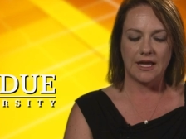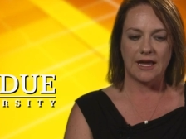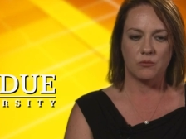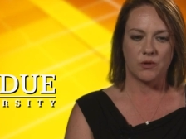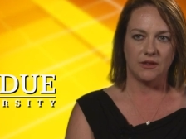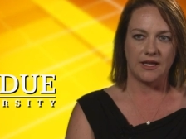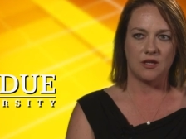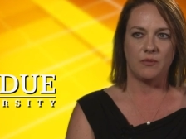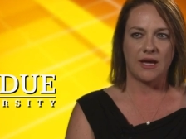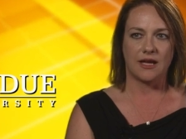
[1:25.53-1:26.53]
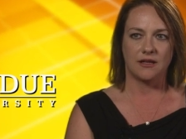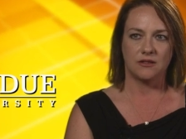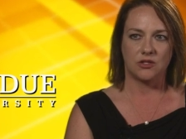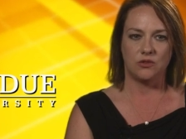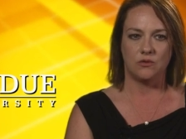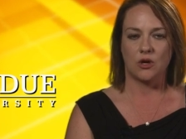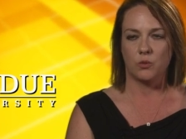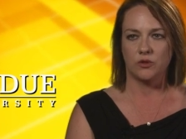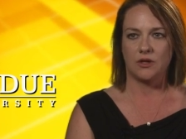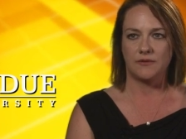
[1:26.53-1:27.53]
and relate it back to a
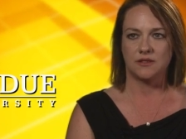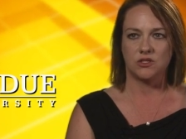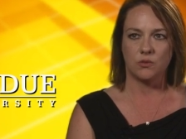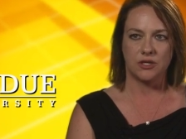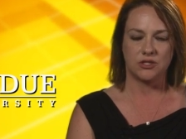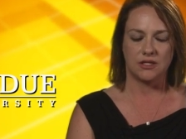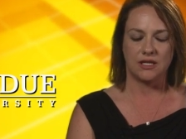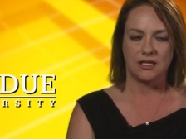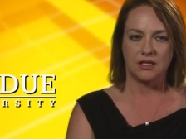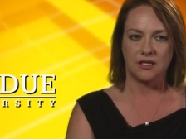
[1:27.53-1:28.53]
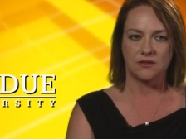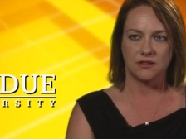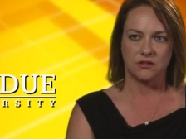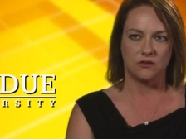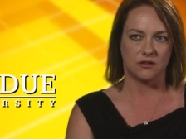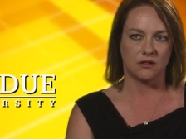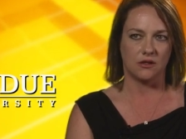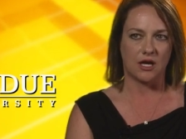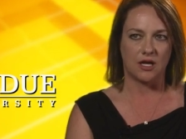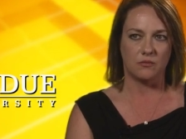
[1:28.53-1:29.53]
real life situation. And it gives the students a
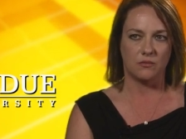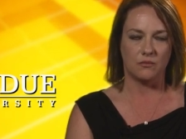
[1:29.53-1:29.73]
lot